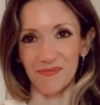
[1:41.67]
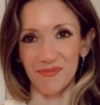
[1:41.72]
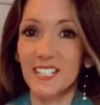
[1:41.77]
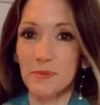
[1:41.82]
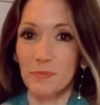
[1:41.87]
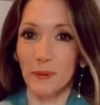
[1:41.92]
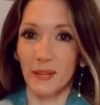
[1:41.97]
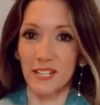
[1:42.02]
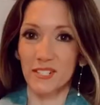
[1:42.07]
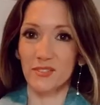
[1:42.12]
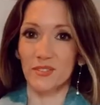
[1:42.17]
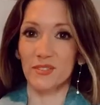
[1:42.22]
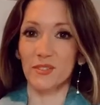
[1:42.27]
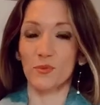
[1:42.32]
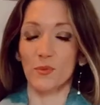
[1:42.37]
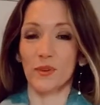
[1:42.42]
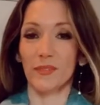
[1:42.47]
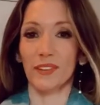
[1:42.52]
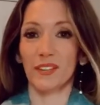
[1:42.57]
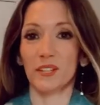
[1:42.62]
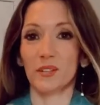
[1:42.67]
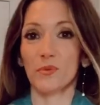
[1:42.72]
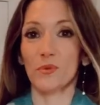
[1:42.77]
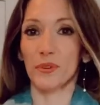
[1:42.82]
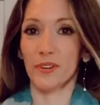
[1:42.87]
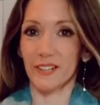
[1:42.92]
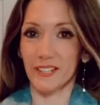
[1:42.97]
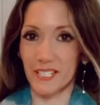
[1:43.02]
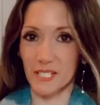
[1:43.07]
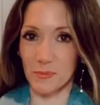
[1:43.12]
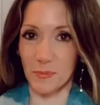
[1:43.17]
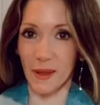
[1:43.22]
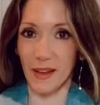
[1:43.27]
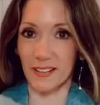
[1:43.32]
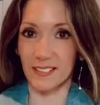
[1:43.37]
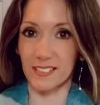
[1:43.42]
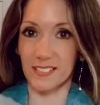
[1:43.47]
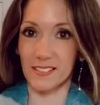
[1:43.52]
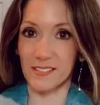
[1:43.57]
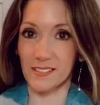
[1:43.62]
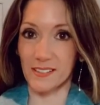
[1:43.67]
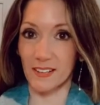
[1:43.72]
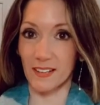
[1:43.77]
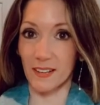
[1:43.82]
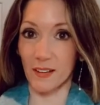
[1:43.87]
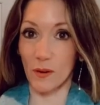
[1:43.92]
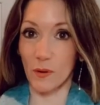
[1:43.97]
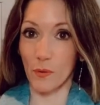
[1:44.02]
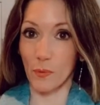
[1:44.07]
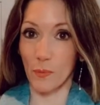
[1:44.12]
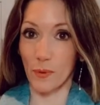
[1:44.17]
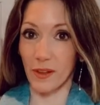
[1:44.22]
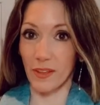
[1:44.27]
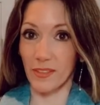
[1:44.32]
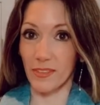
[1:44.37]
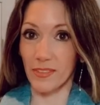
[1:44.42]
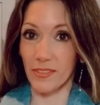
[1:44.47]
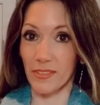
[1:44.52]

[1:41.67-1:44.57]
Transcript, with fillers: blazer is one that you wouldn't expect to see with